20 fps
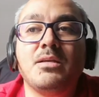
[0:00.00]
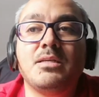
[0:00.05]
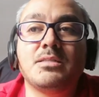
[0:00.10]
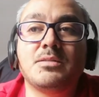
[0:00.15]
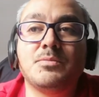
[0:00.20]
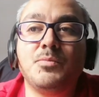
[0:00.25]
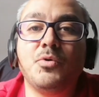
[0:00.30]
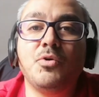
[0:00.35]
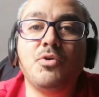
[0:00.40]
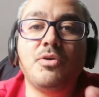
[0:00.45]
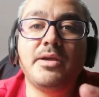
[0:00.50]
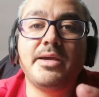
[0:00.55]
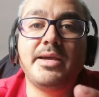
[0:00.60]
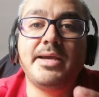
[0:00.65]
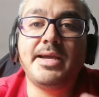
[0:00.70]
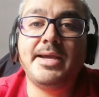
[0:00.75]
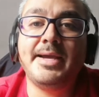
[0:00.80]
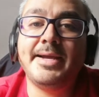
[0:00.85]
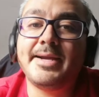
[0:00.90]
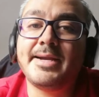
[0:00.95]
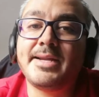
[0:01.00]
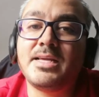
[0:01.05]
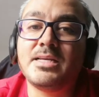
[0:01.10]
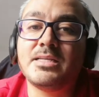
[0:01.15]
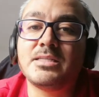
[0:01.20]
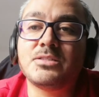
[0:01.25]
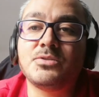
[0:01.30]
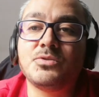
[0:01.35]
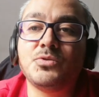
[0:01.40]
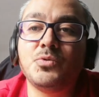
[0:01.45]
small
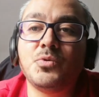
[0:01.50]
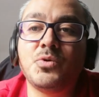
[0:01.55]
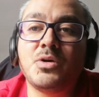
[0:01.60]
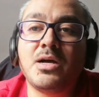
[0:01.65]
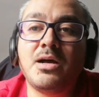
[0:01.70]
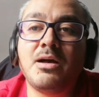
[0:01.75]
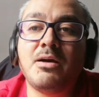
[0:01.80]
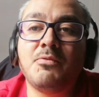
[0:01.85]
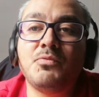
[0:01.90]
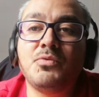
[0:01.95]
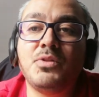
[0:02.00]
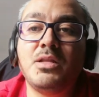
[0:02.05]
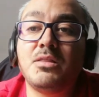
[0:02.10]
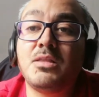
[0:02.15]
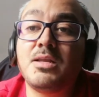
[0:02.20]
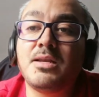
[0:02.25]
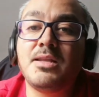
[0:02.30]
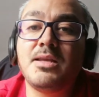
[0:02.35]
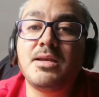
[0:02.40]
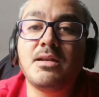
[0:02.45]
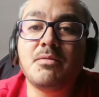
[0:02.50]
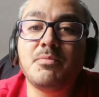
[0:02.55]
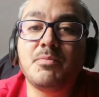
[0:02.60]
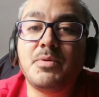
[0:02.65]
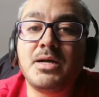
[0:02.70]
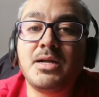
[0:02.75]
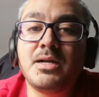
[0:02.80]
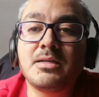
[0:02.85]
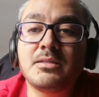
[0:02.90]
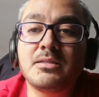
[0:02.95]
areas. You have the technical
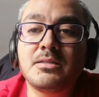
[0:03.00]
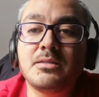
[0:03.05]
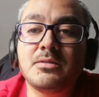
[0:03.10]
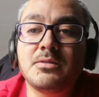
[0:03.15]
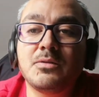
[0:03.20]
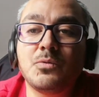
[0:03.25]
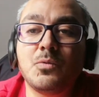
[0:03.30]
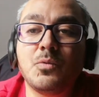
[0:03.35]
parts